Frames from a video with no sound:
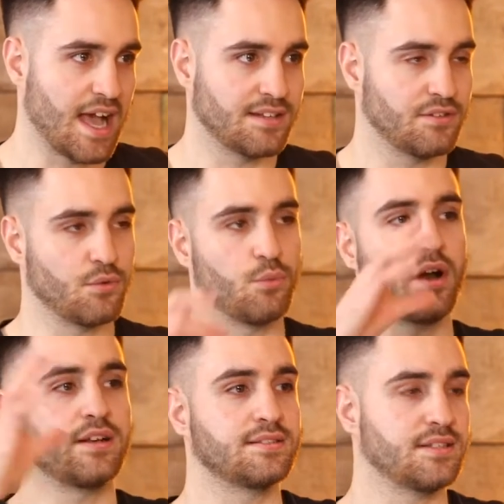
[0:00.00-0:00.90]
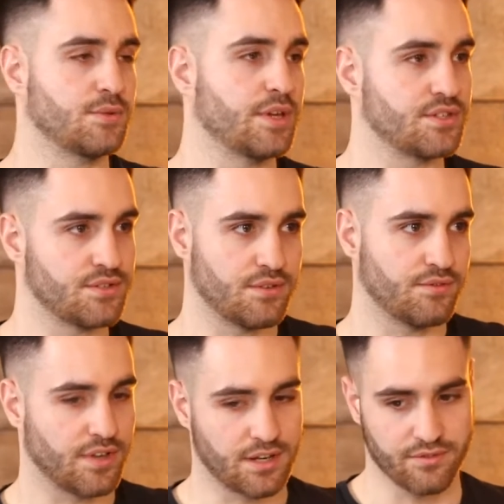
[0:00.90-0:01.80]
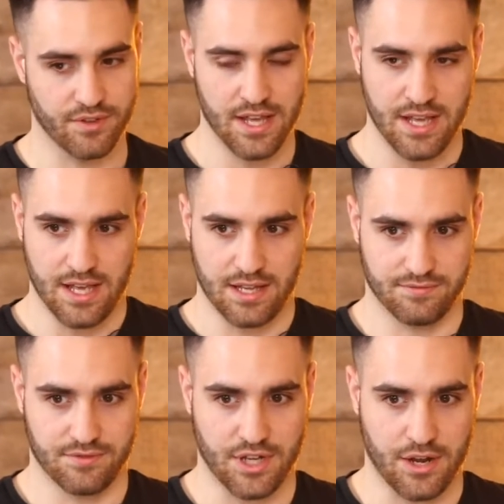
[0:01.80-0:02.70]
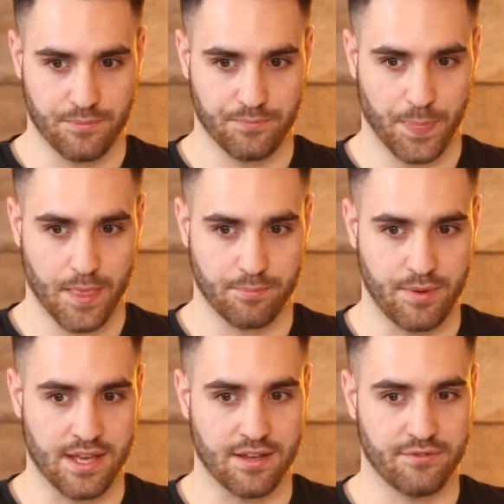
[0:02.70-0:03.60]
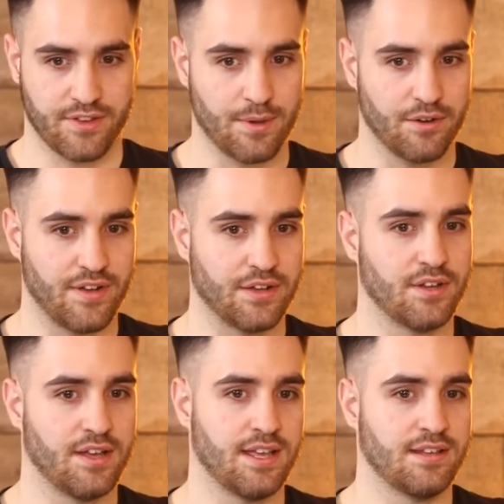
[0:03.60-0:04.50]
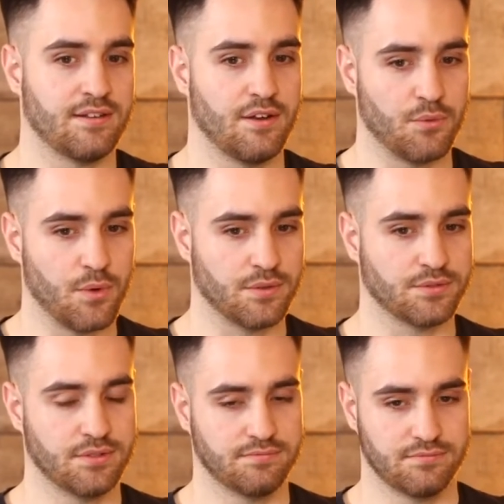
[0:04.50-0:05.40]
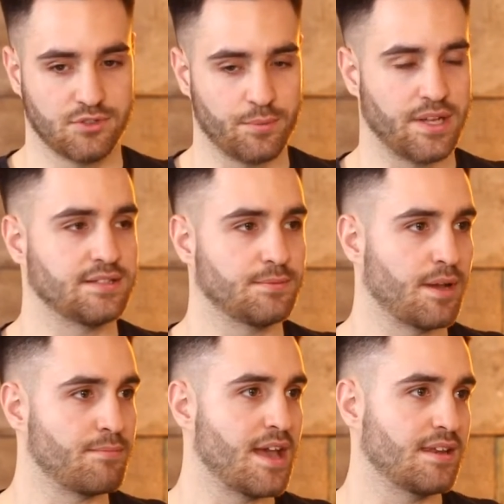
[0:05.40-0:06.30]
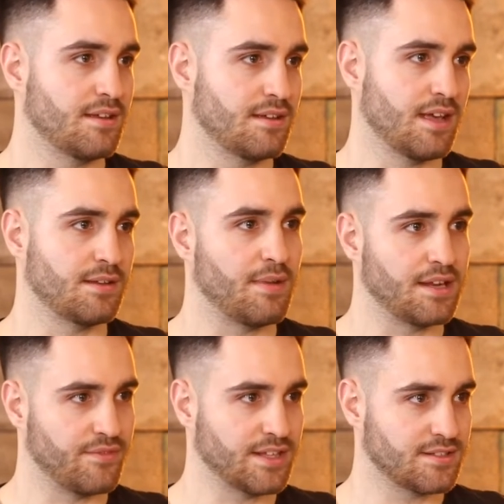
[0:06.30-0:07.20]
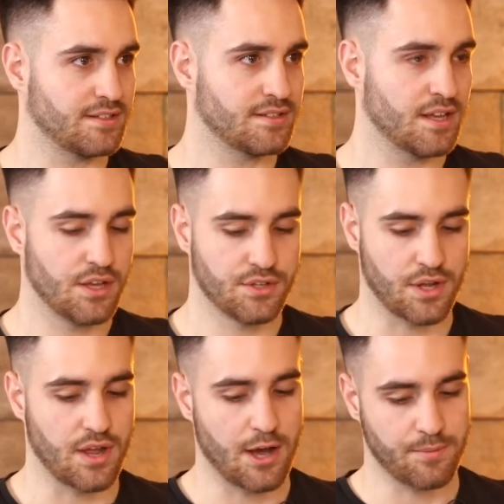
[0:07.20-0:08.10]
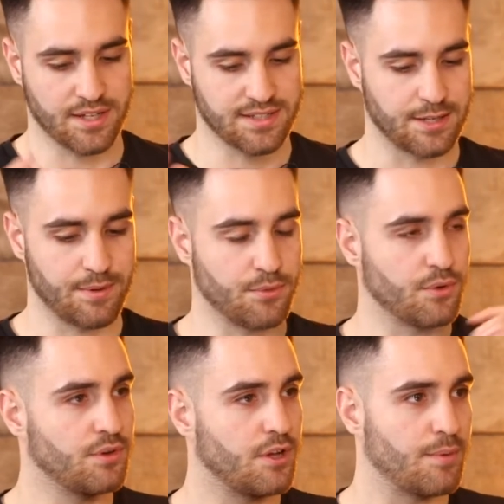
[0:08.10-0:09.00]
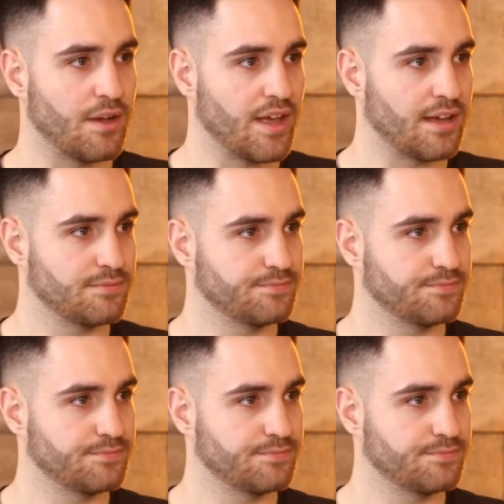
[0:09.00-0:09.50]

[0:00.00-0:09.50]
And the wider situations of kind of, you know, being a female founder in a world dominated by men and male investors. So help me understand a bit more about that.